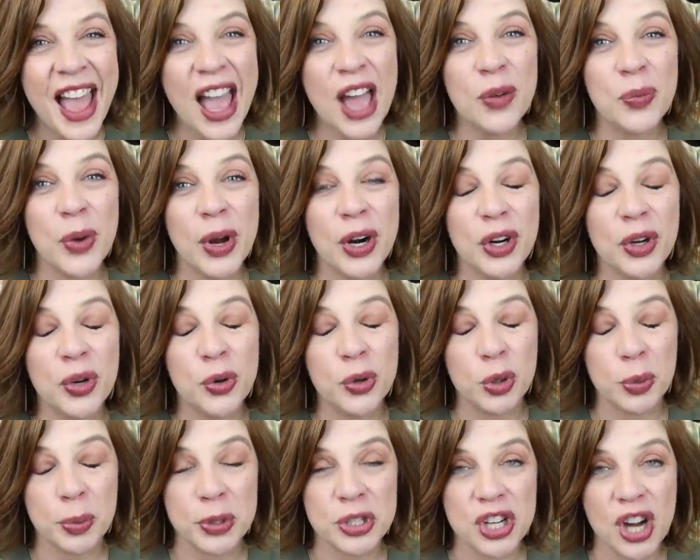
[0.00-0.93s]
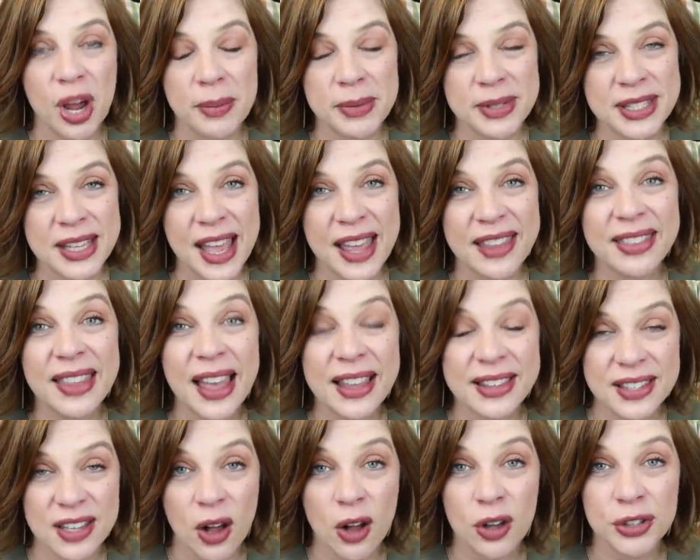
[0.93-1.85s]
and want a cooler pajama set,
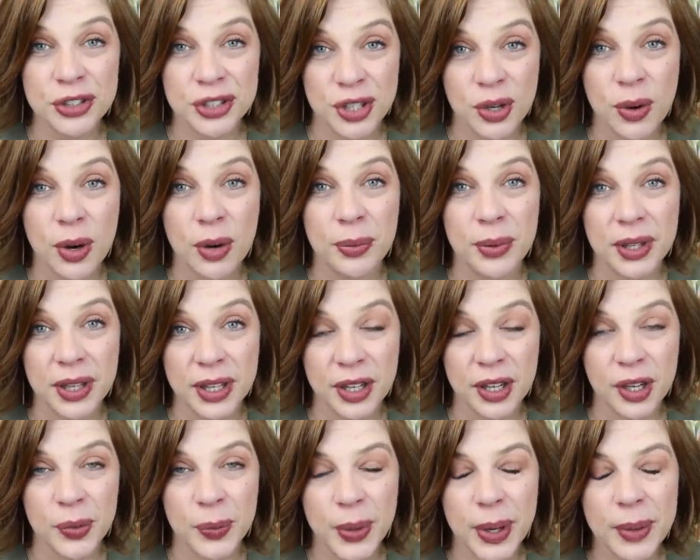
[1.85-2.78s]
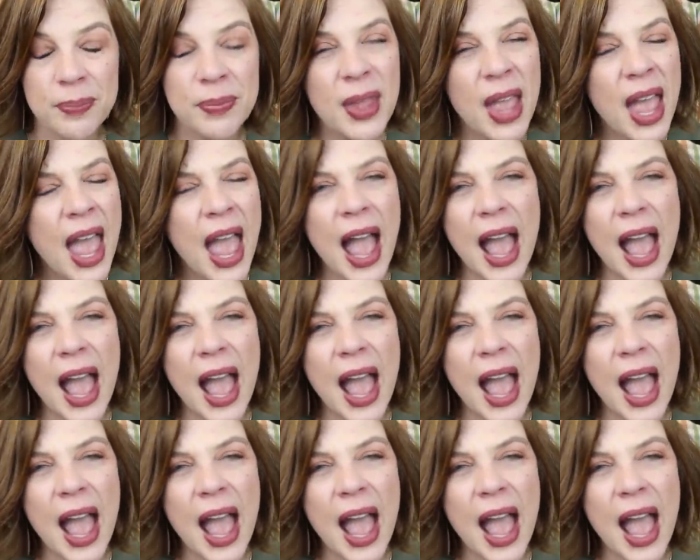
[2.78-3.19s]
that's also a really good one.